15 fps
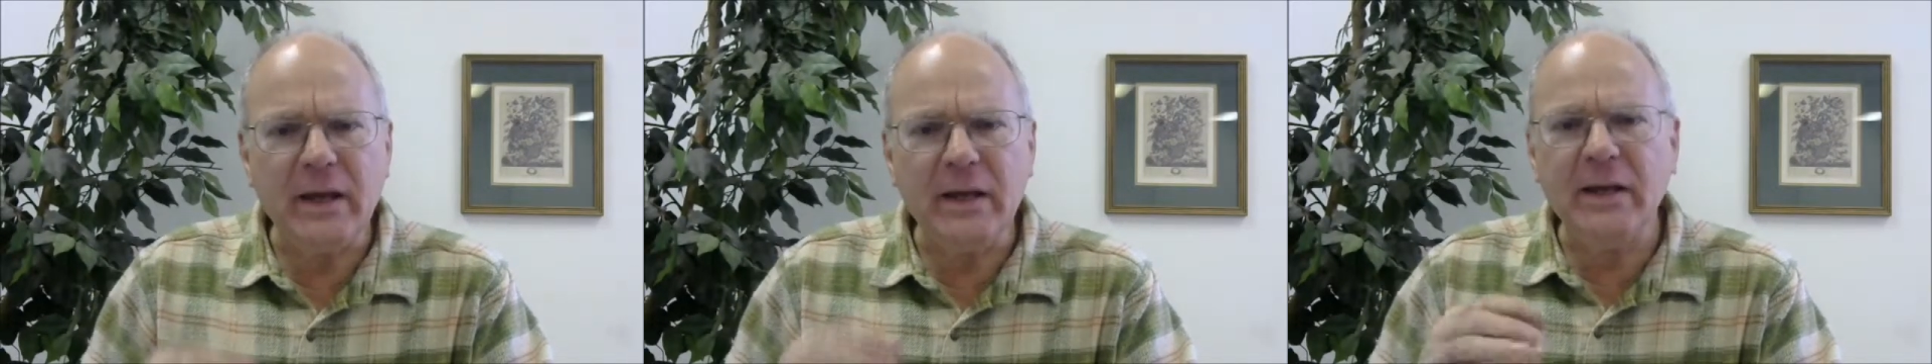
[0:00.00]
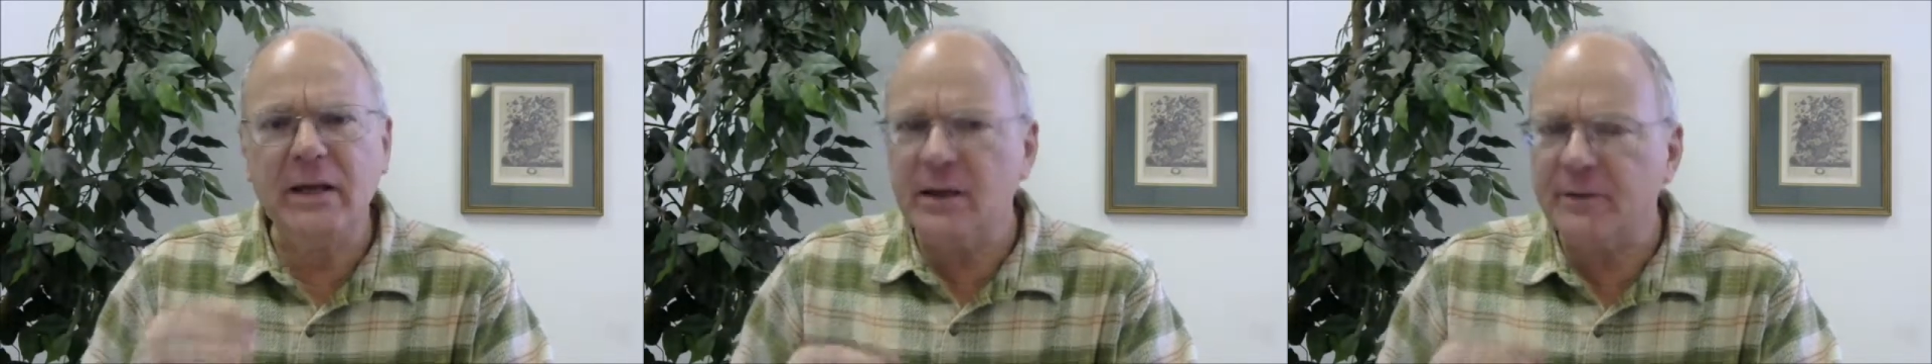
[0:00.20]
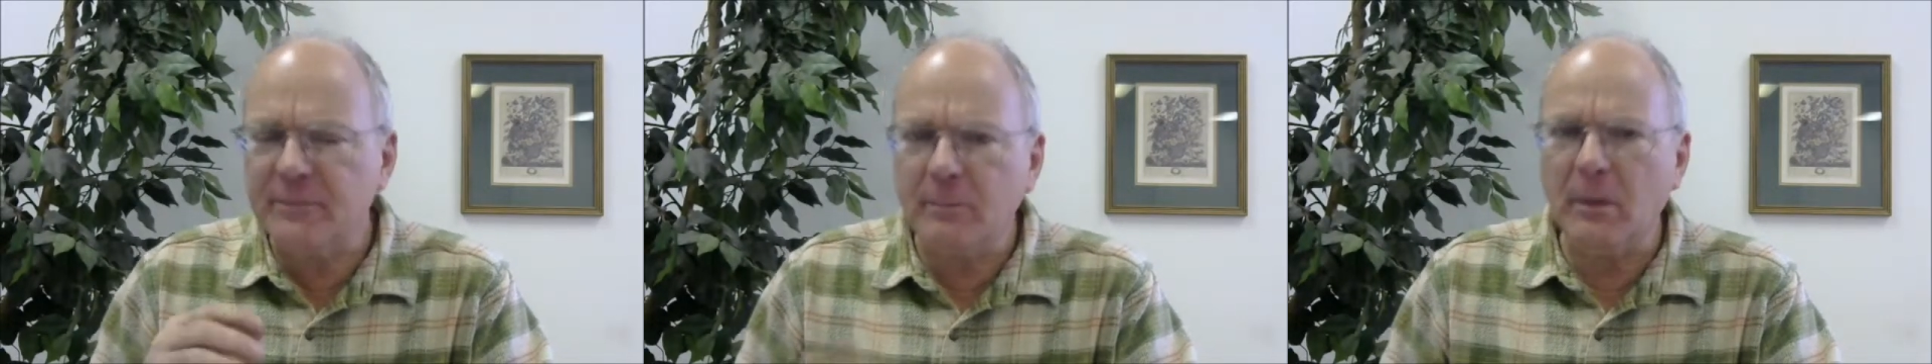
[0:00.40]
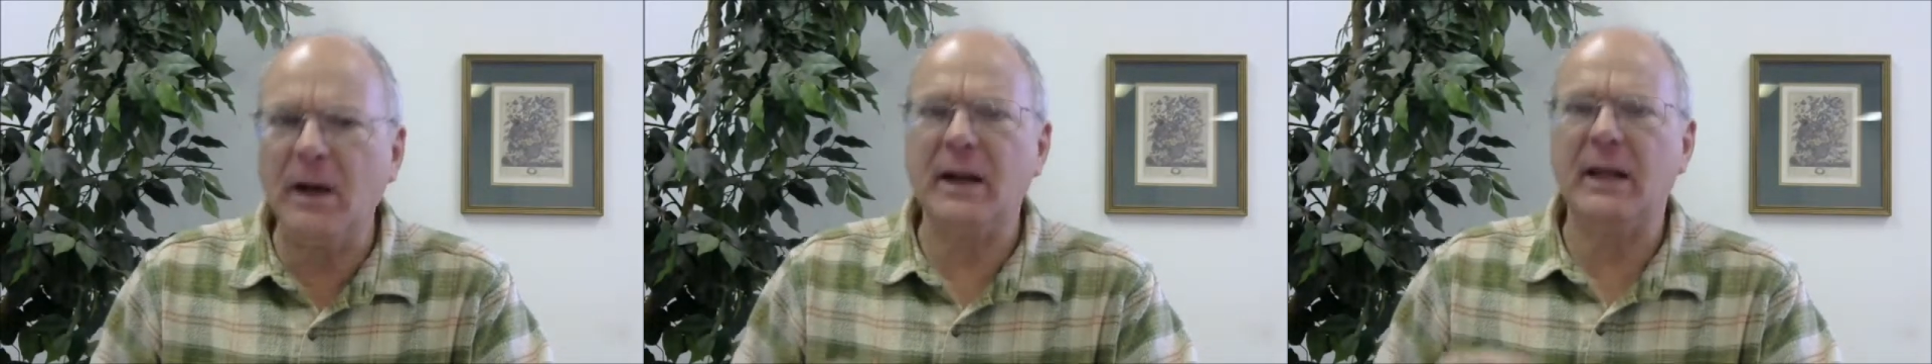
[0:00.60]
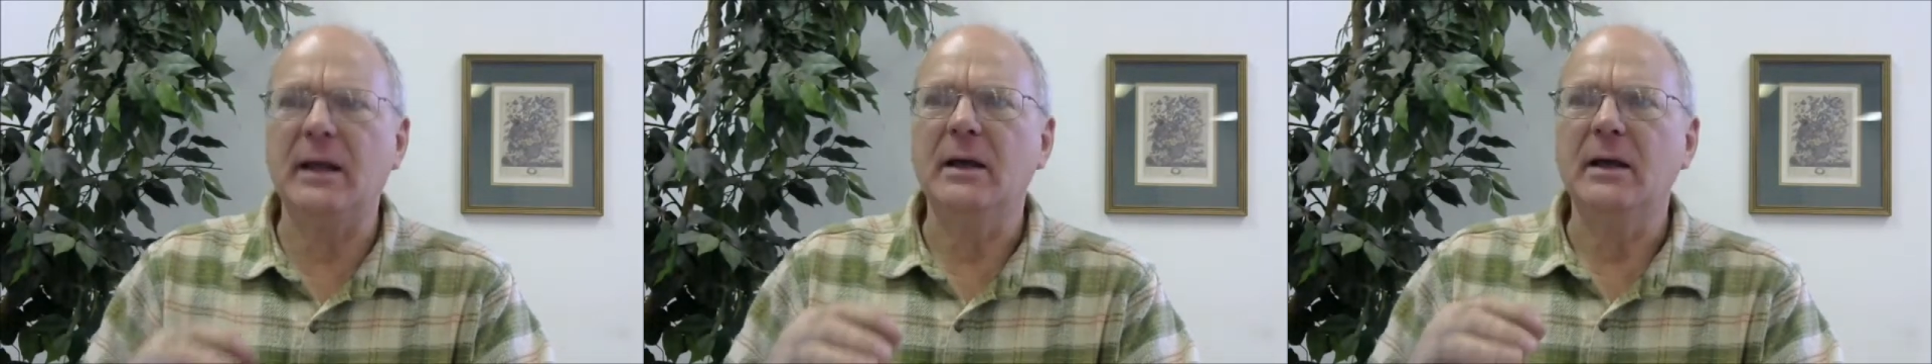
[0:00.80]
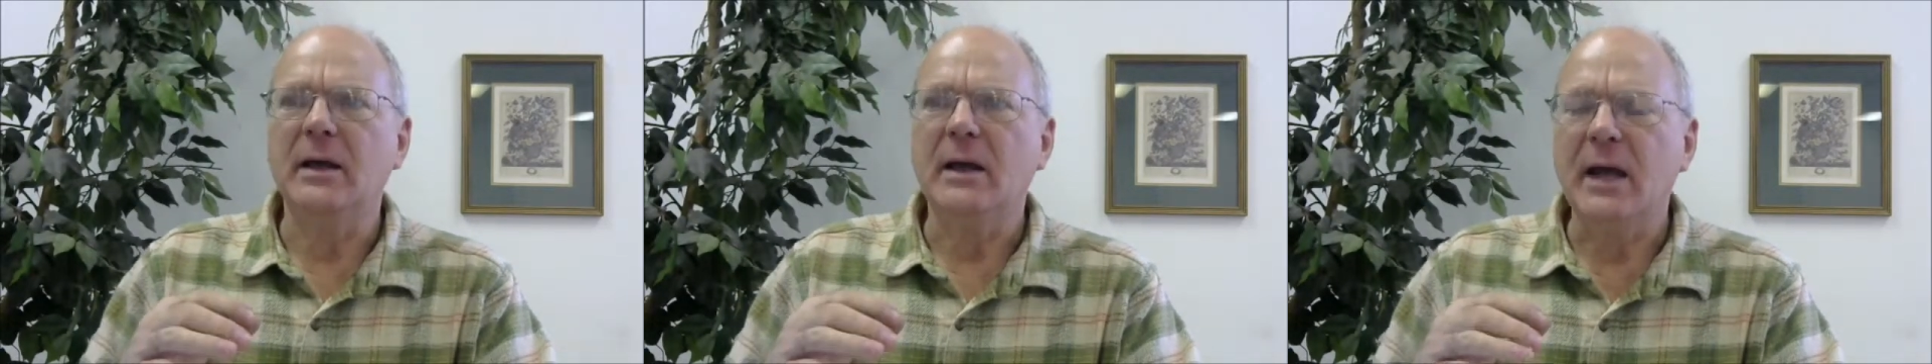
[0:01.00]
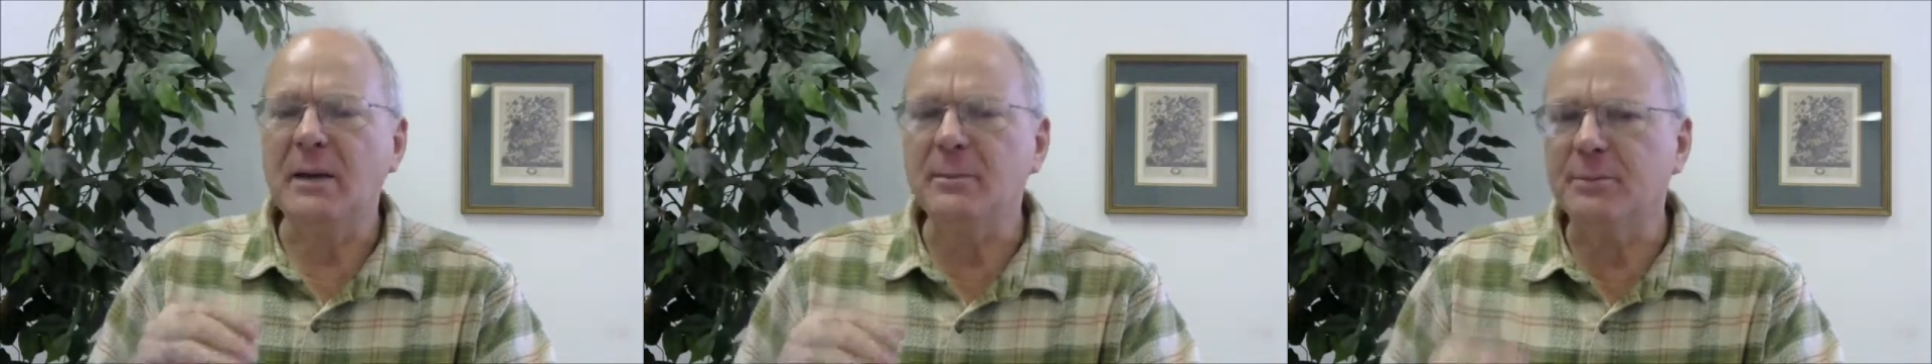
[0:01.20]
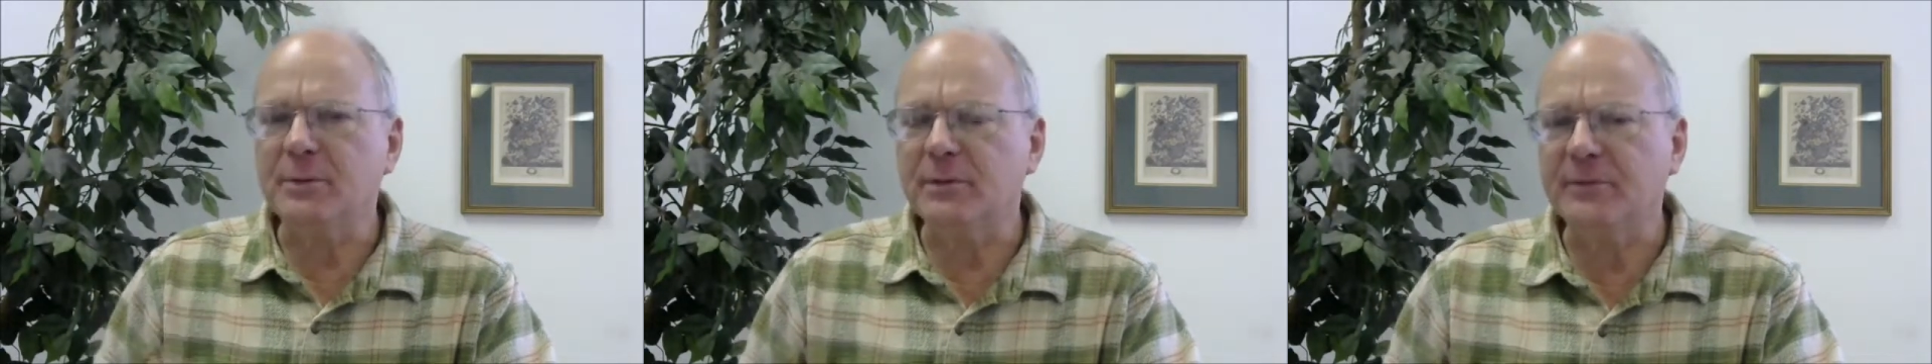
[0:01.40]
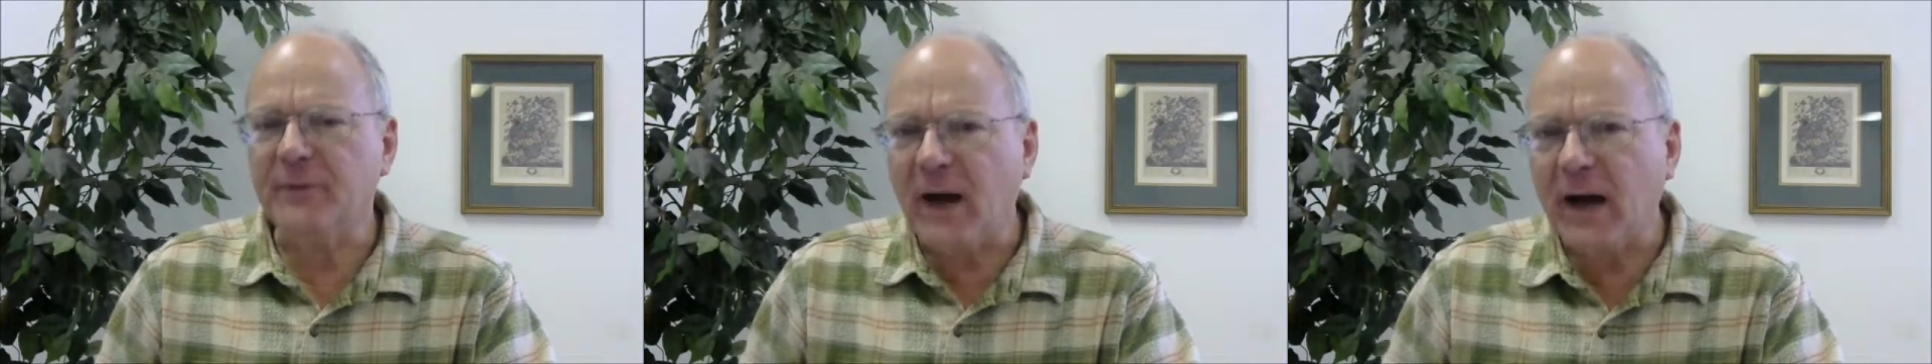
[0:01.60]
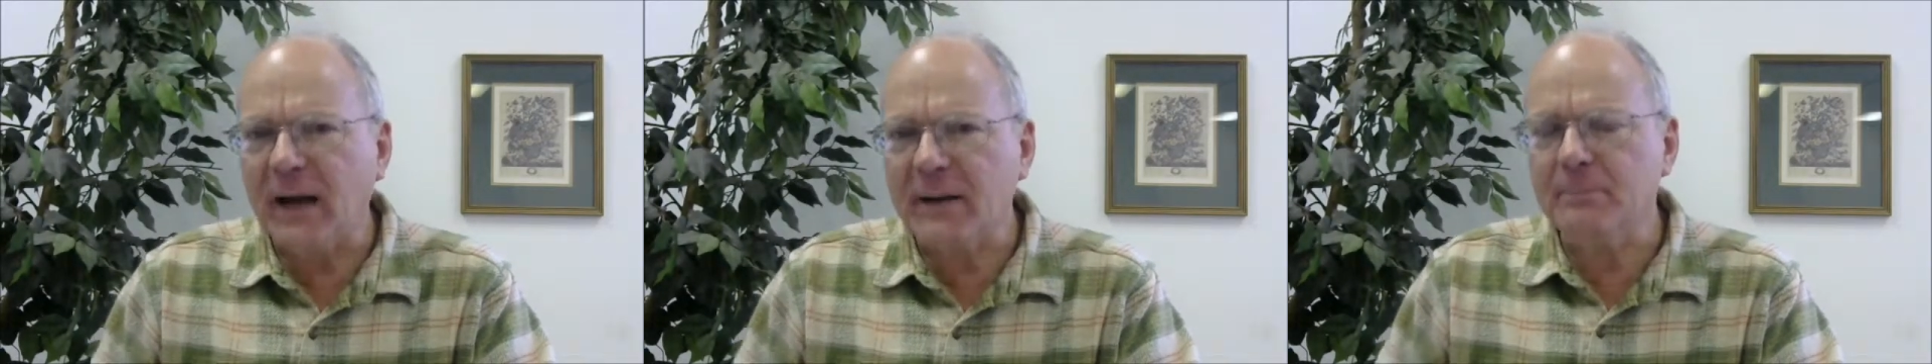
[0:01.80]
give money and
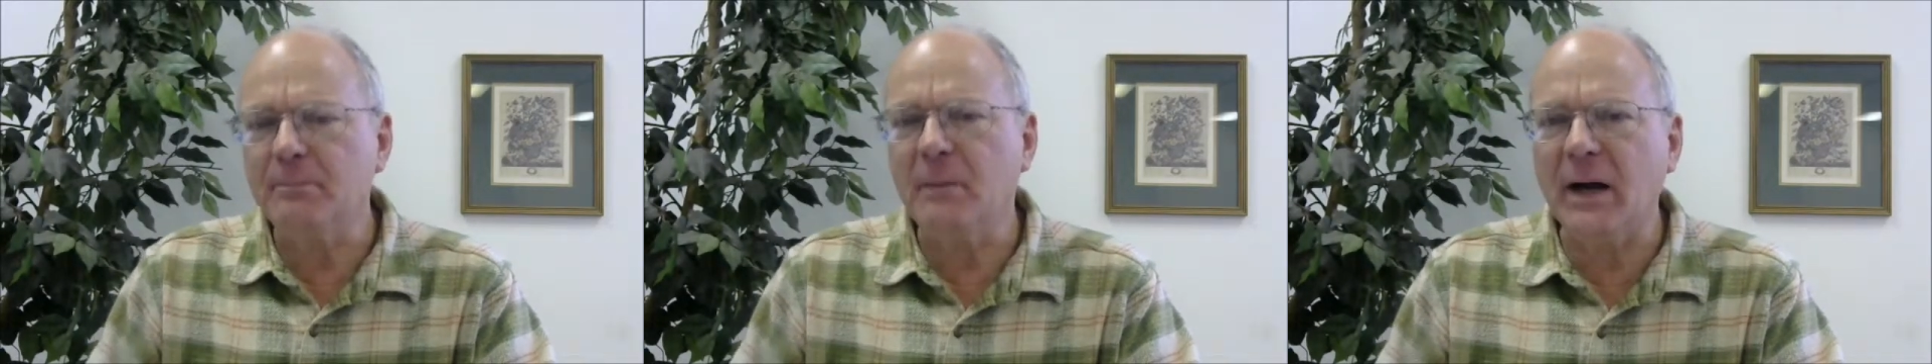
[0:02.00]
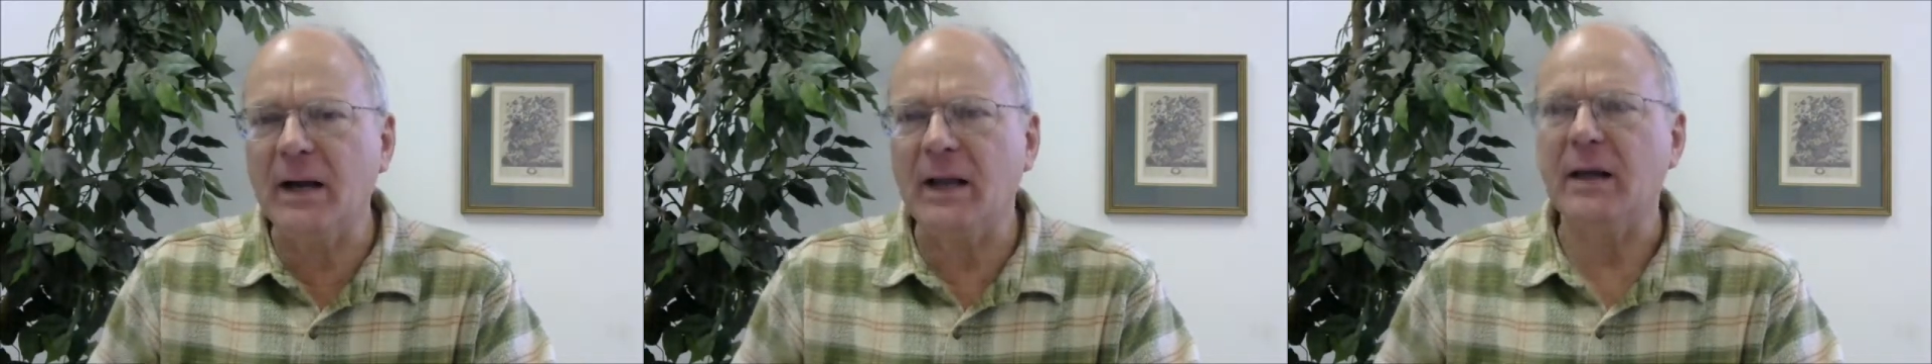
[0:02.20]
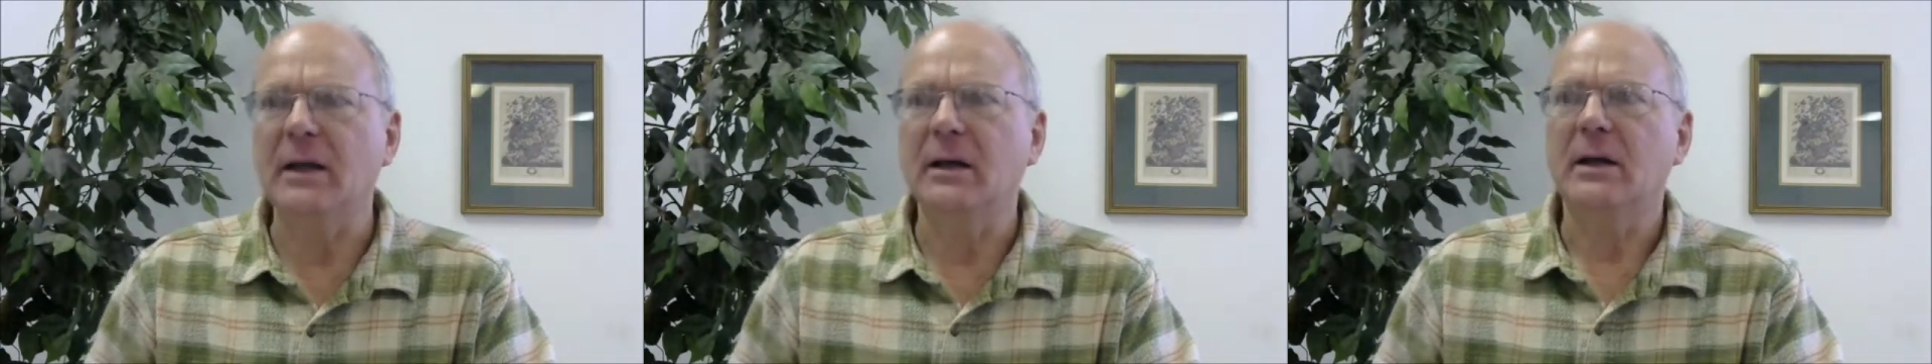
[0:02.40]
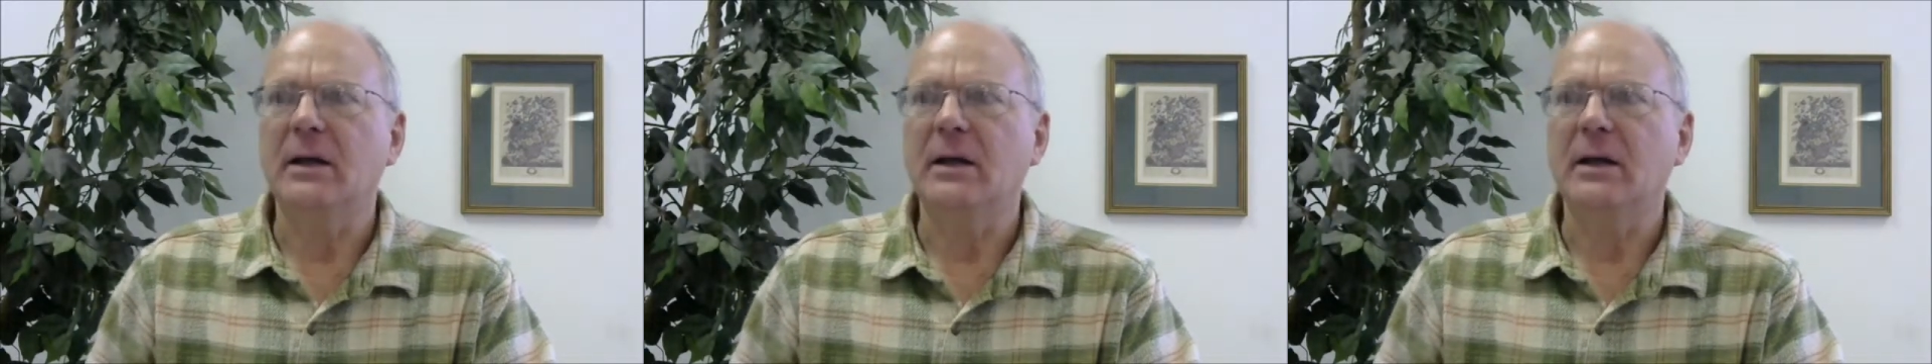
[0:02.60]
provide money